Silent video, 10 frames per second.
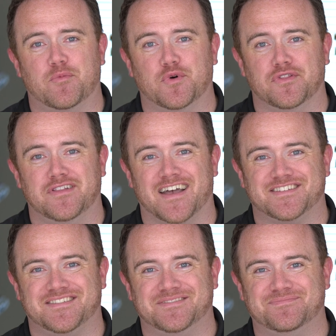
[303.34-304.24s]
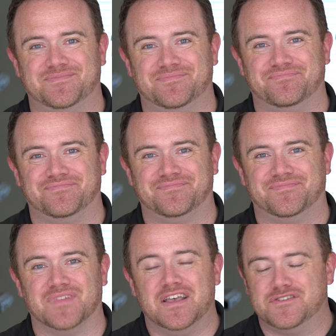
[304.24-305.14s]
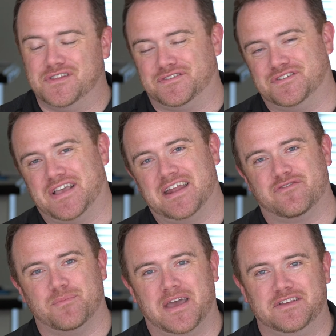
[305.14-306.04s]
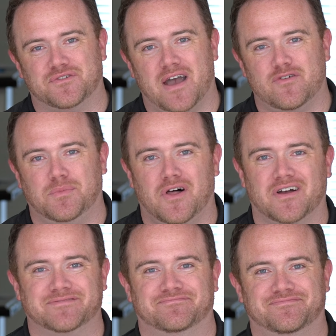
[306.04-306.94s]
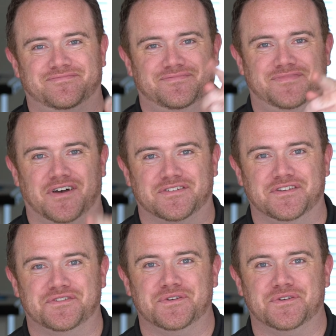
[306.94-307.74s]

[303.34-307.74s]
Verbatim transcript: up with next. So this is Andy from Andy's Travel Blog. Talk to you